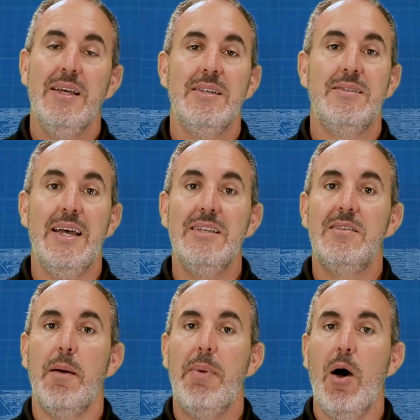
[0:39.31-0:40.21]
since
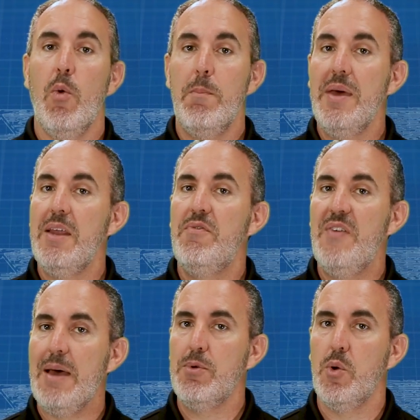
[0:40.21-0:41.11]
about
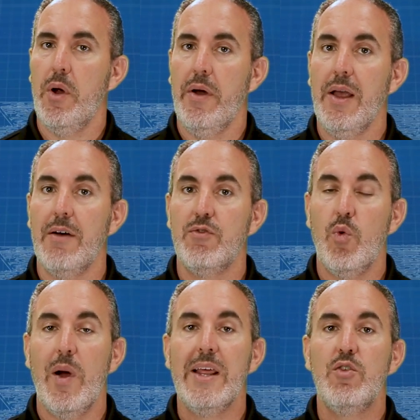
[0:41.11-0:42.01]
mid-February of
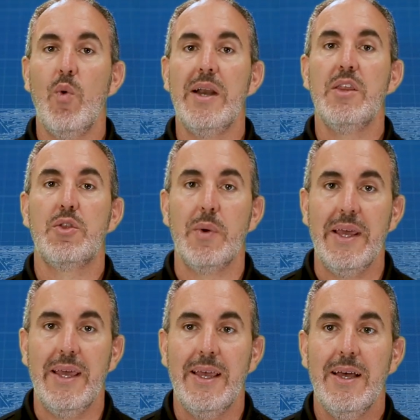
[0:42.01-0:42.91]

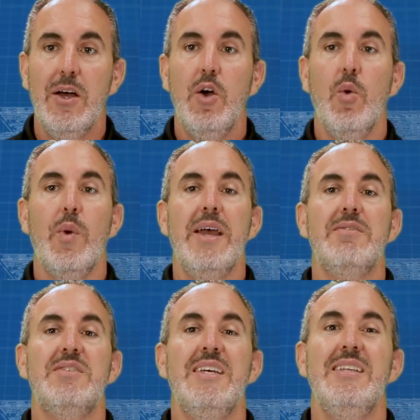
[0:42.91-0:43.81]
2023, we
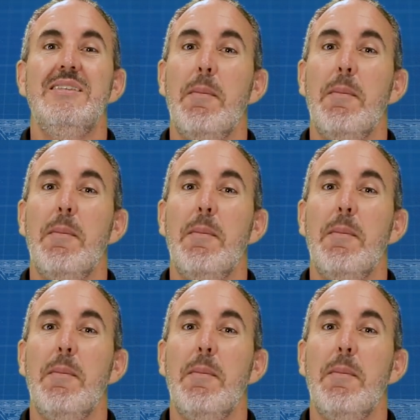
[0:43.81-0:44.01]
have seen